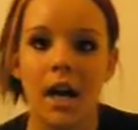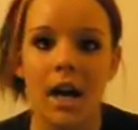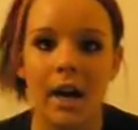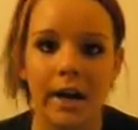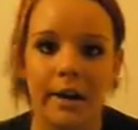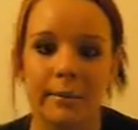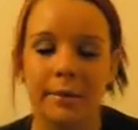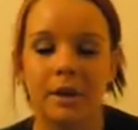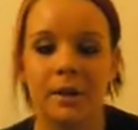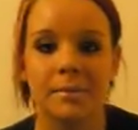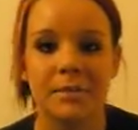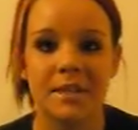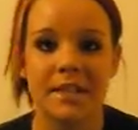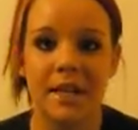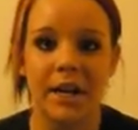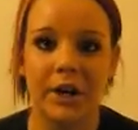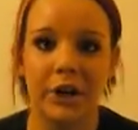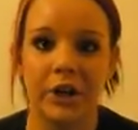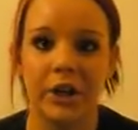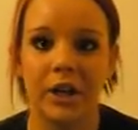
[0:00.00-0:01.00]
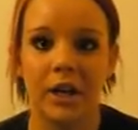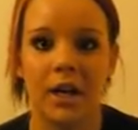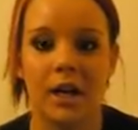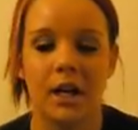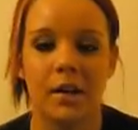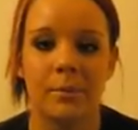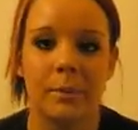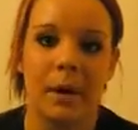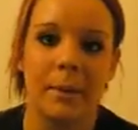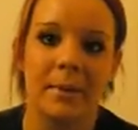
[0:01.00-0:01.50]
Hi, my name's Taryn.
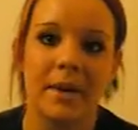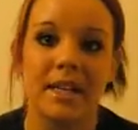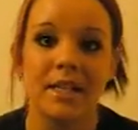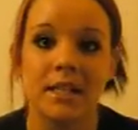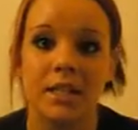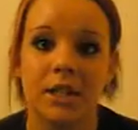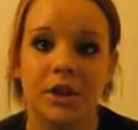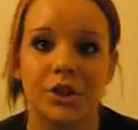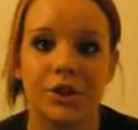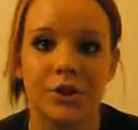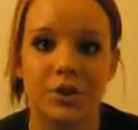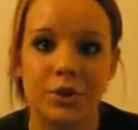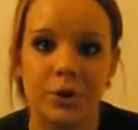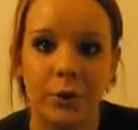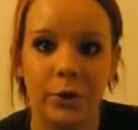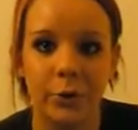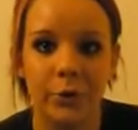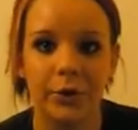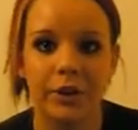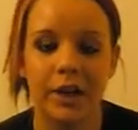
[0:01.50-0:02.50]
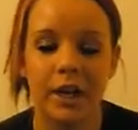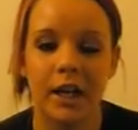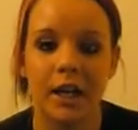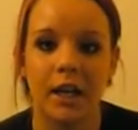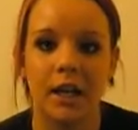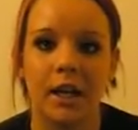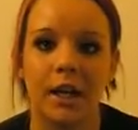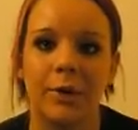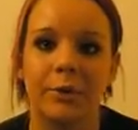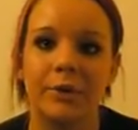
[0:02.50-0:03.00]
I'm 18 years old,
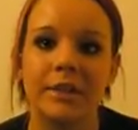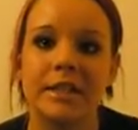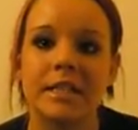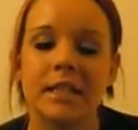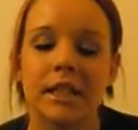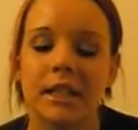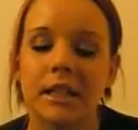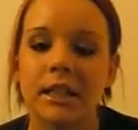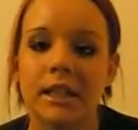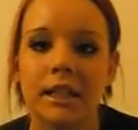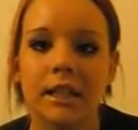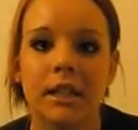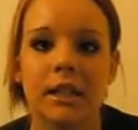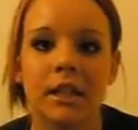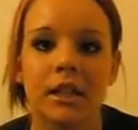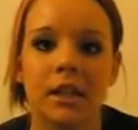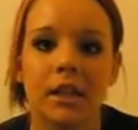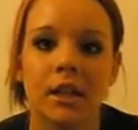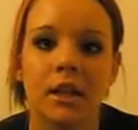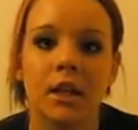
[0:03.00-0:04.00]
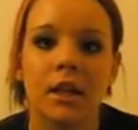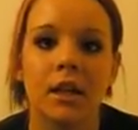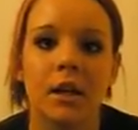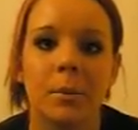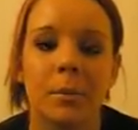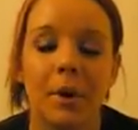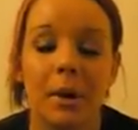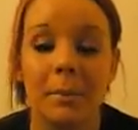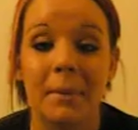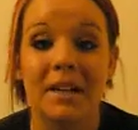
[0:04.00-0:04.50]
and I recently
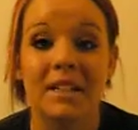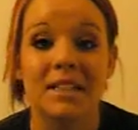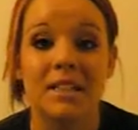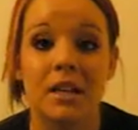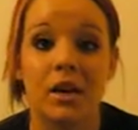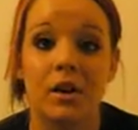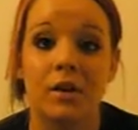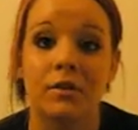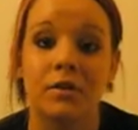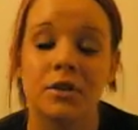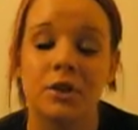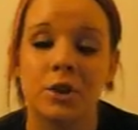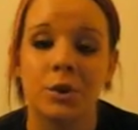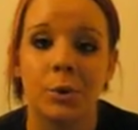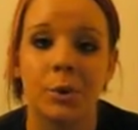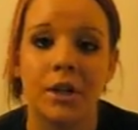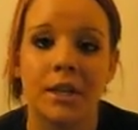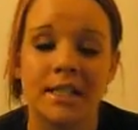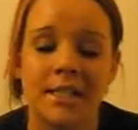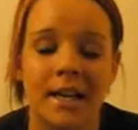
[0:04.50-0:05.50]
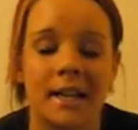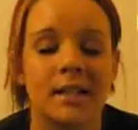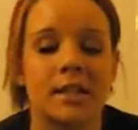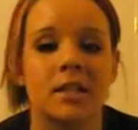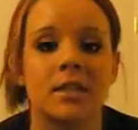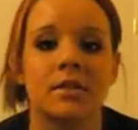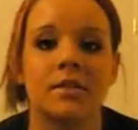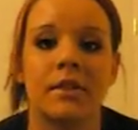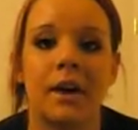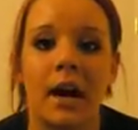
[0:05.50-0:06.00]
put myself into an
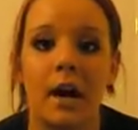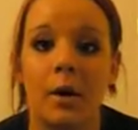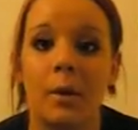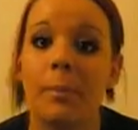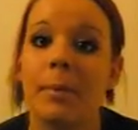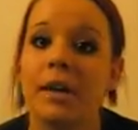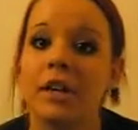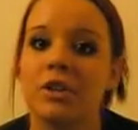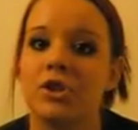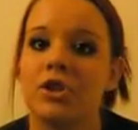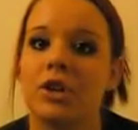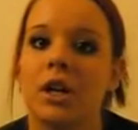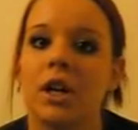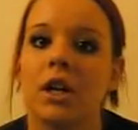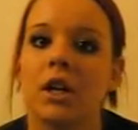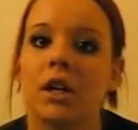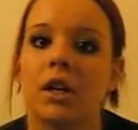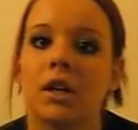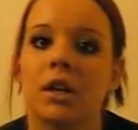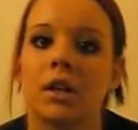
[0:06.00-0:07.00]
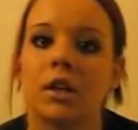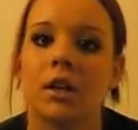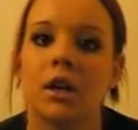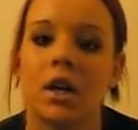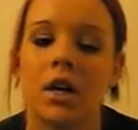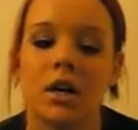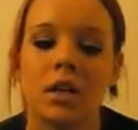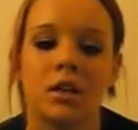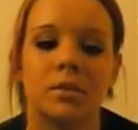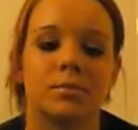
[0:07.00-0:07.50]
intensive outpatient
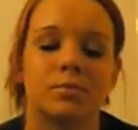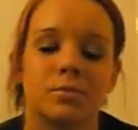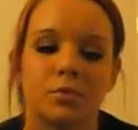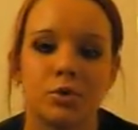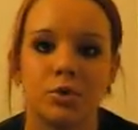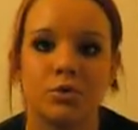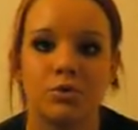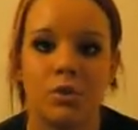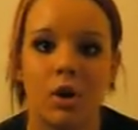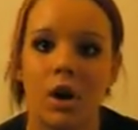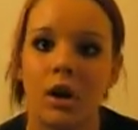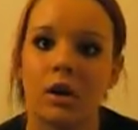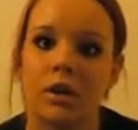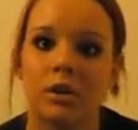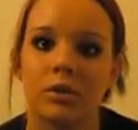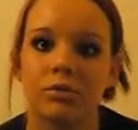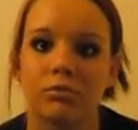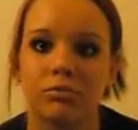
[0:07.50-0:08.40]
drug